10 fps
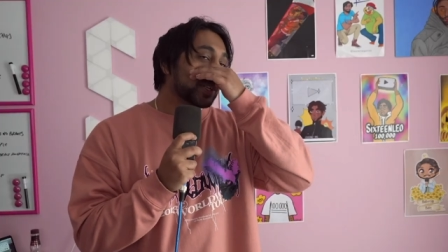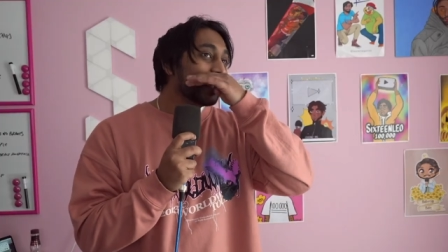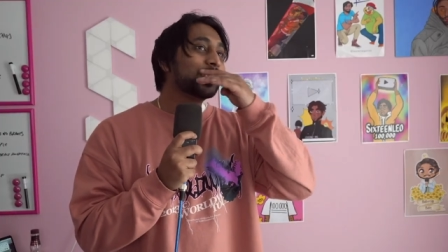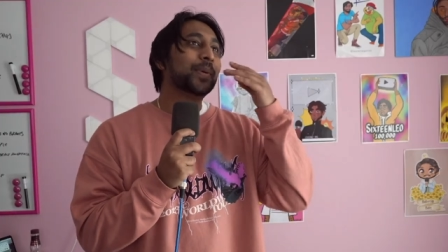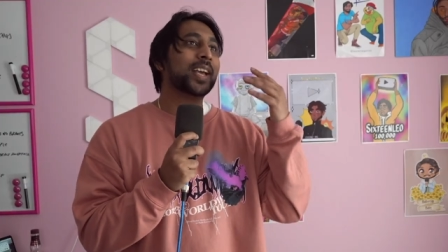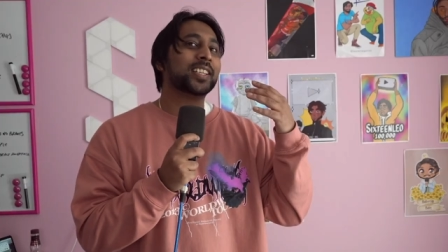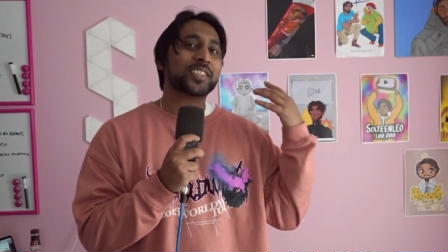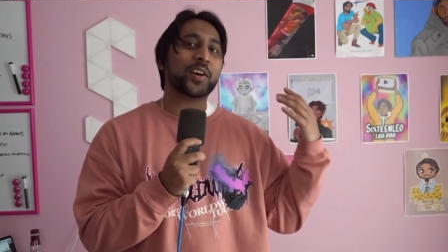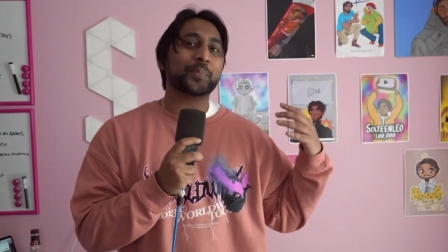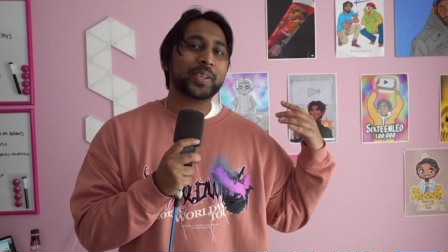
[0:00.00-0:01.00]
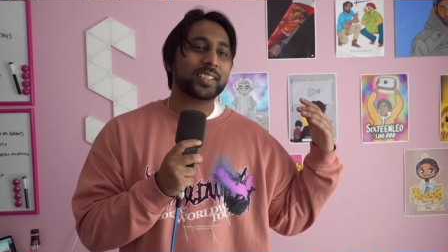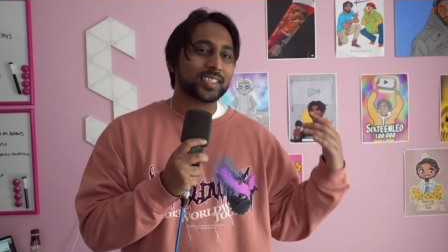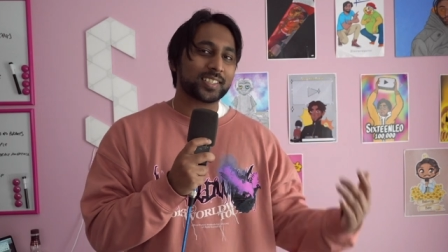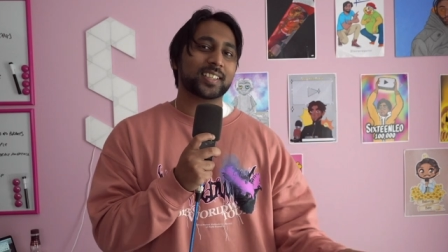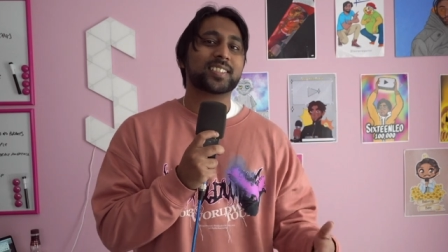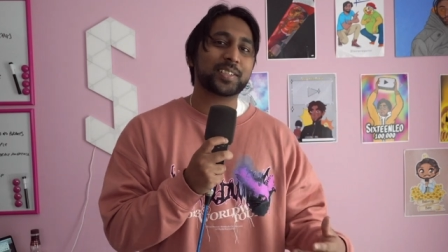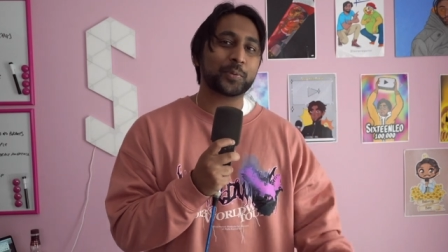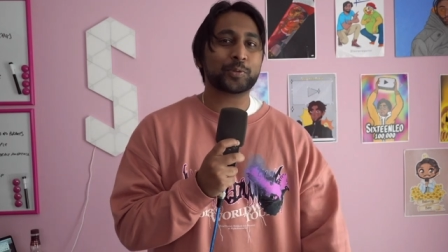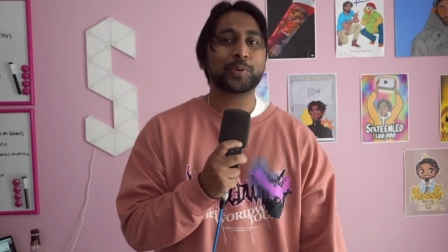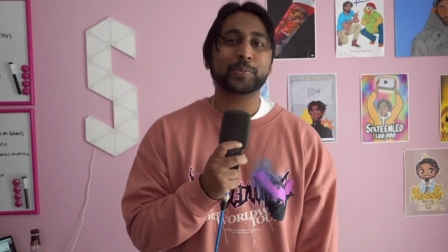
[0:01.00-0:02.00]
when this man is not being disgusting
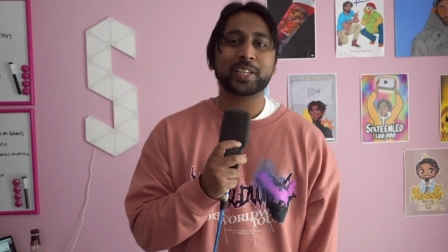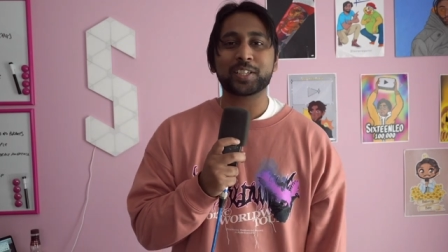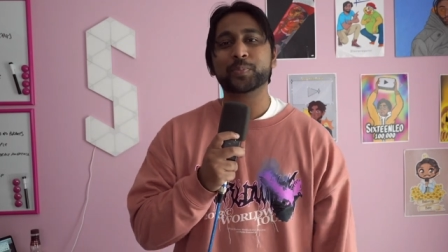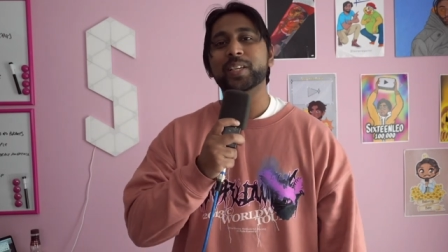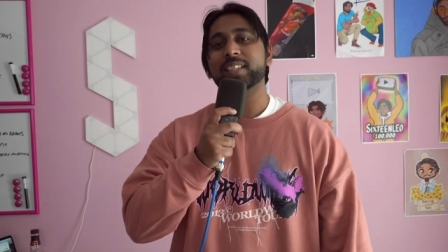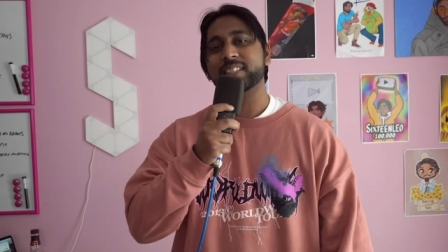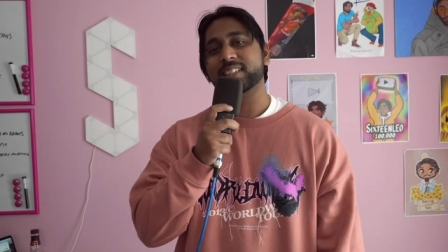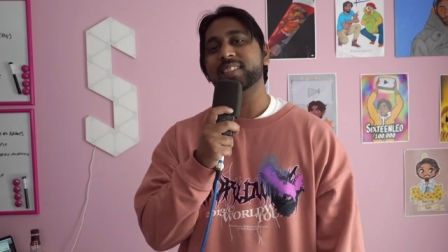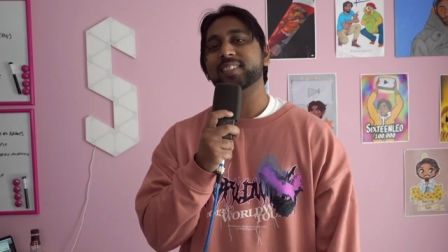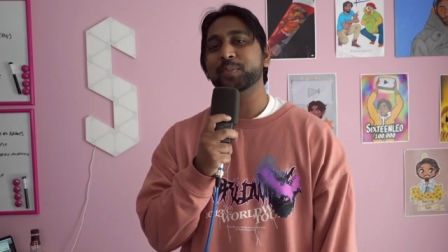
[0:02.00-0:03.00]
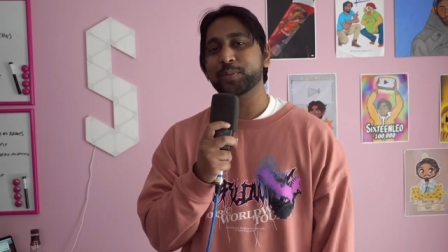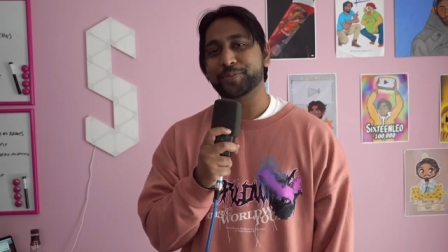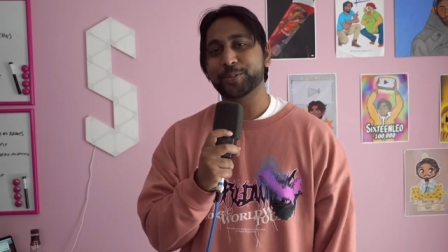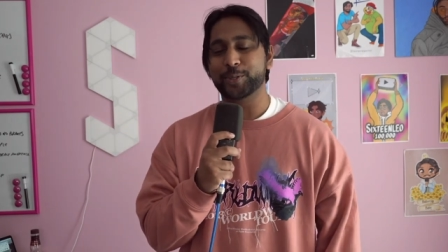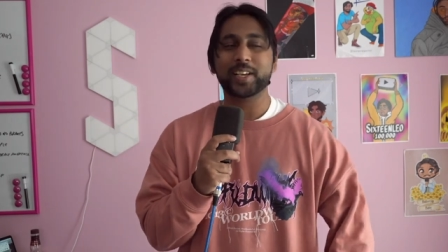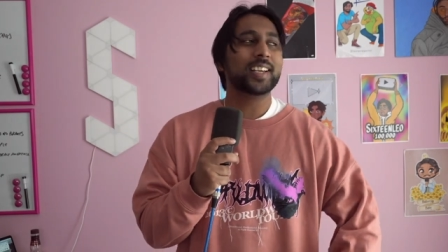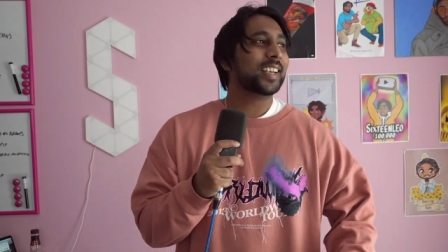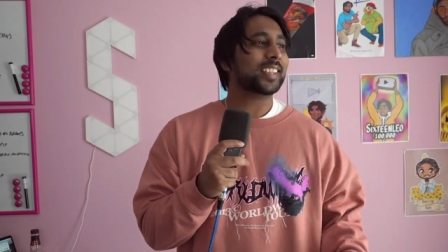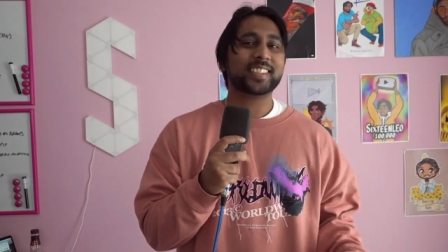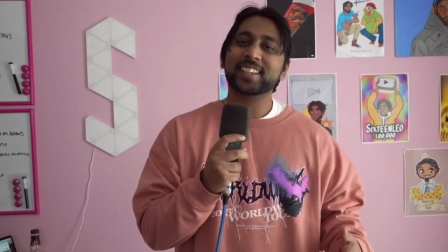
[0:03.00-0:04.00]
with women, he's being disgusting with food.
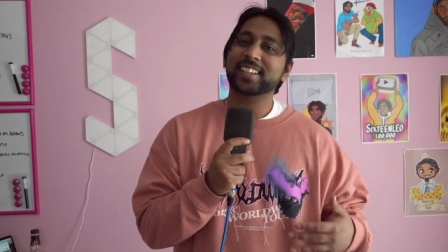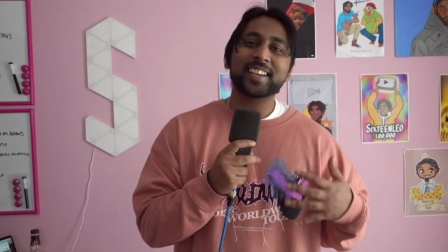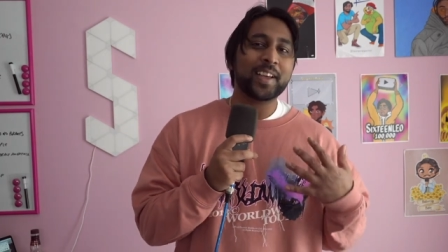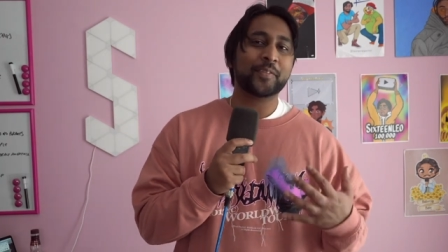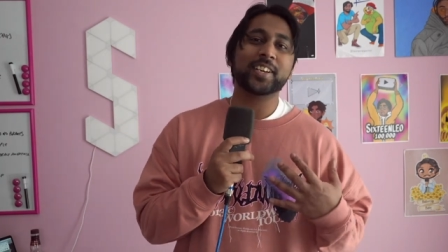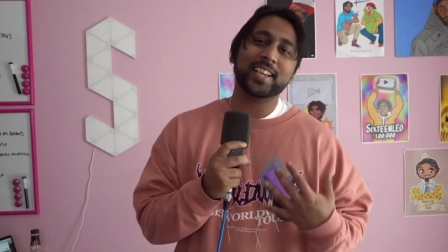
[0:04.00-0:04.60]
It's like never